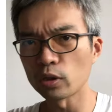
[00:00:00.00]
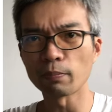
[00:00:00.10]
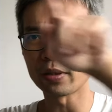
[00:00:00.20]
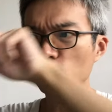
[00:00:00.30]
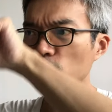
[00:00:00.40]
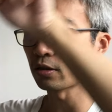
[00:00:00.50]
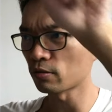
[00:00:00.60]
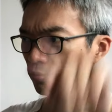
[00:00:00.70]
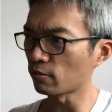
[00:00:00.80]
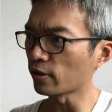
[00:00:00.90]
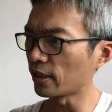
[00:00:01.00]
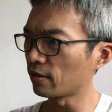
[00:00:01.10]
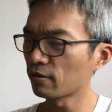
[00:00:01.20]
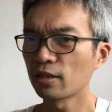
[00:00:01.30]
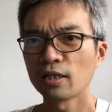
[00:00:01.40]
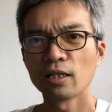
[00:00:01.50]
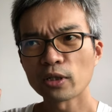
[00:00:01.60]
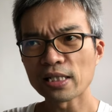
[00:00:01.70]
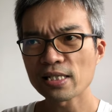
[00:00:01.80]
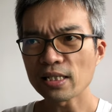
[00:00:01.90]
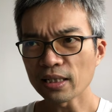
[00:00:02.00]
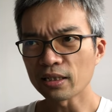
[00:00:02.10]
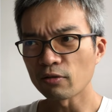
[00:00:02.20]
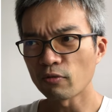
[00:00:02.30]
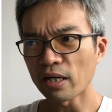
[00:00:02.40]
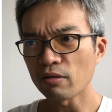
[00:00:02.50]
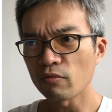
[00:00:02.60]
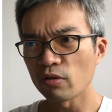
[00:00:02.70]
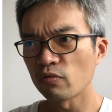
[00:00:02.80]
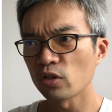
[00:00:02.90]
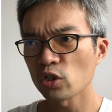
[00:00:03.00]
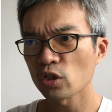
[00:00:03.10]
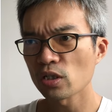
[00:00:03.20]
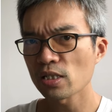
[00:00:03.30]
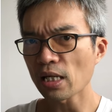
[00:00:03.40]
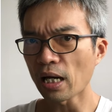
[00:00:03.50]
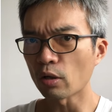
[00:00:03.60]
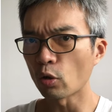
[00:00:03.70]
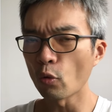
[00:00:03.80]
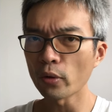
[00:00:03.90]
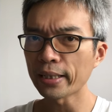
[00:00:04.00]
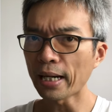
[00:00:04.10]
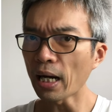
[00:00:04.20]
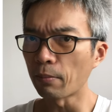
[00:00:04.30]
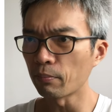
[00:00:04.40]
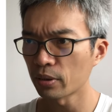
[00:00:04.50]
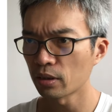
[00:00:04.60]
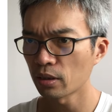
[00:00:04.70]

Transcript: put a picture okay, we can see that the rent reversions are going up